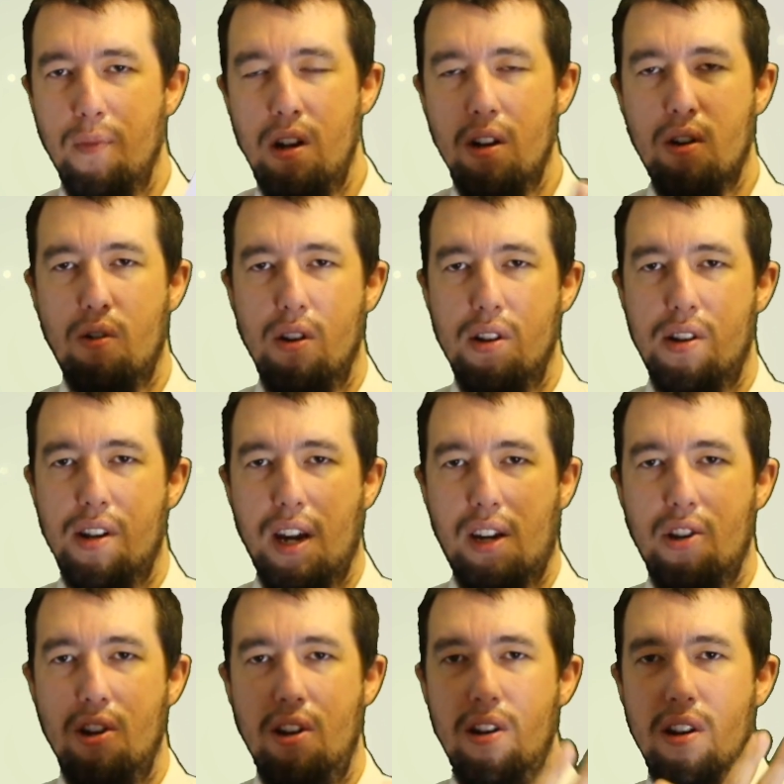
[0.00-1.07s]
cross
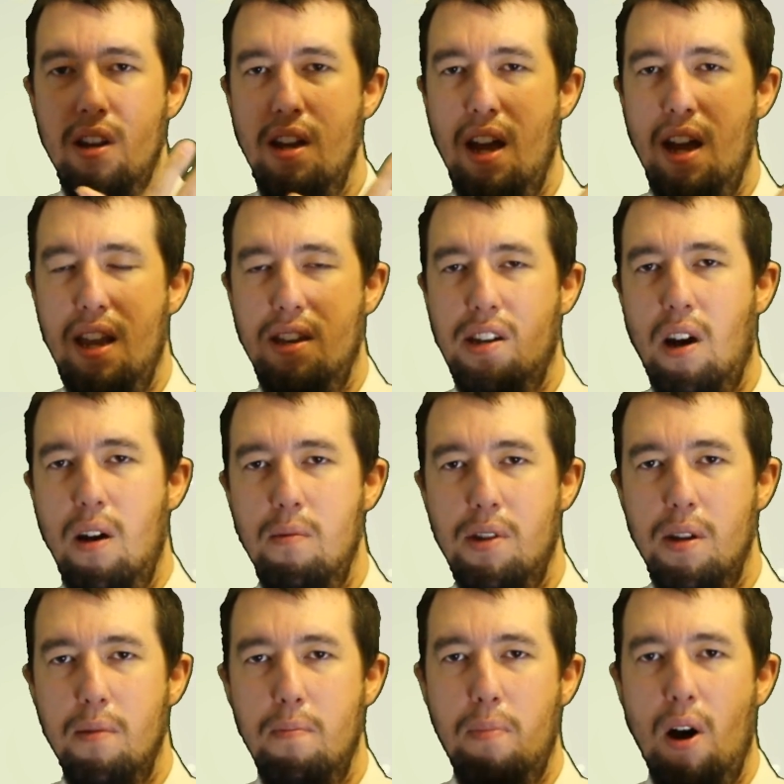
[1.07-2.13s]
section and times
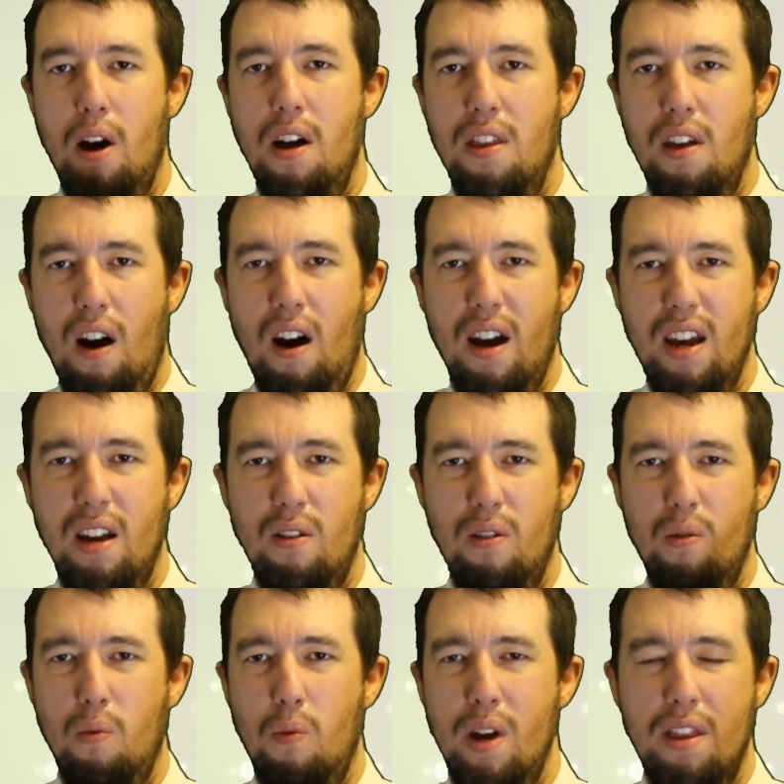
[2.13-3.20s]
it by the height or
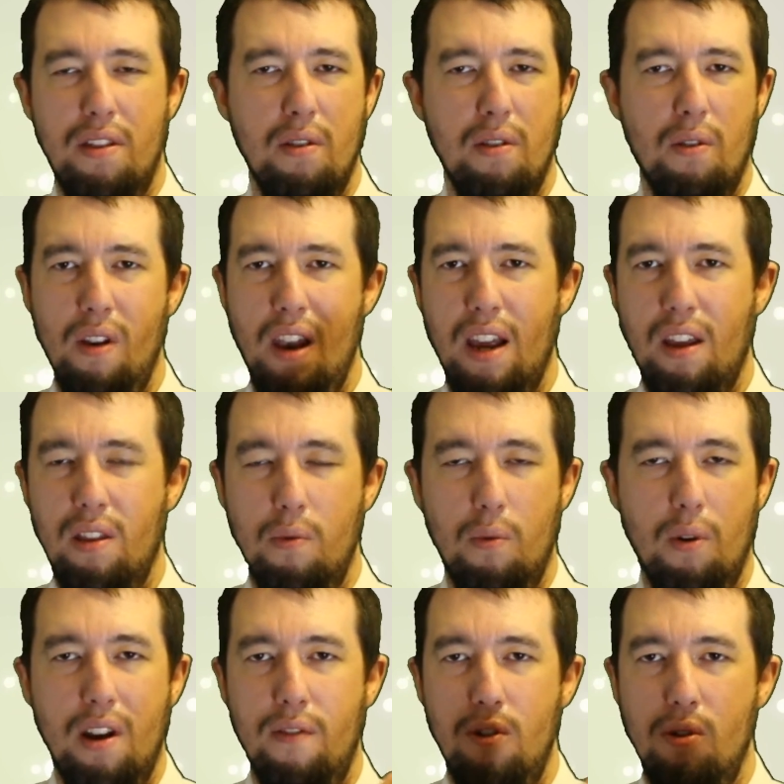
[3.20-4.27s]
width or length or
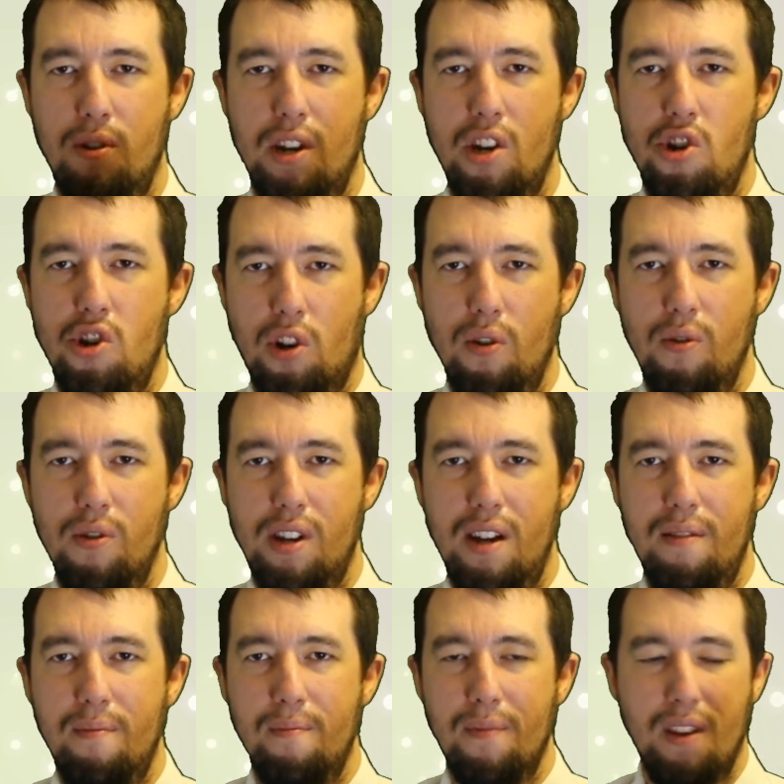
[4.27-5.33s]
whatever your teacher calls it,
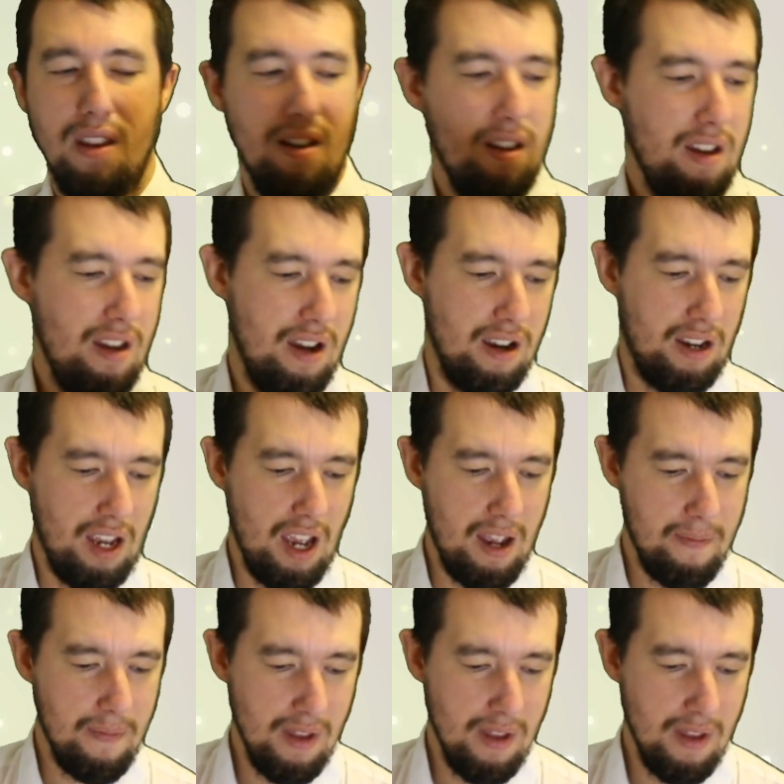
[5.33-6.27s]
okay.